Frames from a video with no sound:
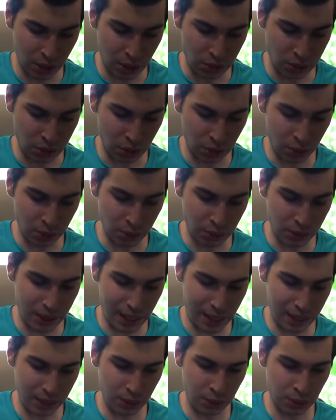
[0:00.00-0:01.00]
So you can
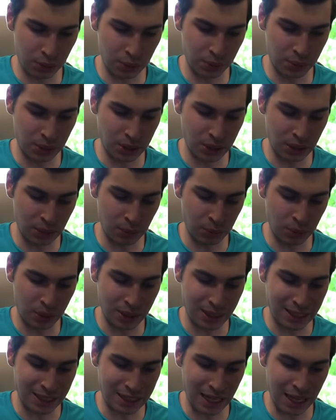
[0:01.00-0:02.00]
kind of go through and see them. You
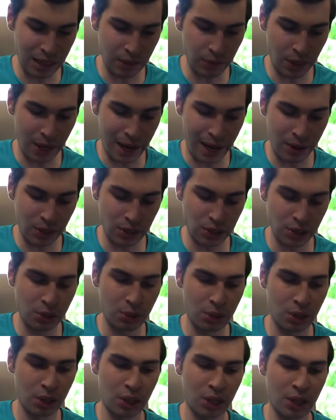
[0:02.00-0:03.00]
can save your errors and
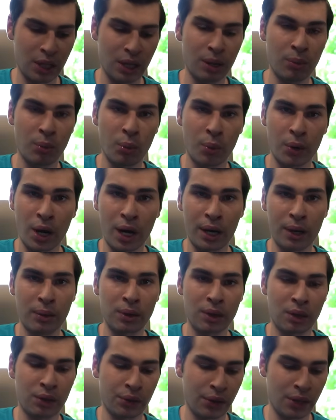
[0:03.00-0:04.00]
you can clear them. We're not
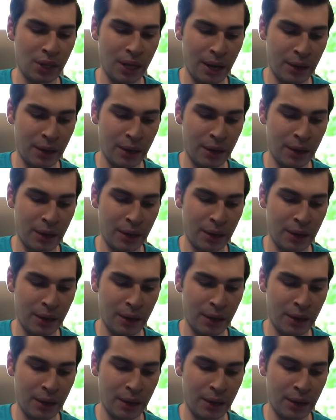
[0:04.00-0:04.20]
going to clear the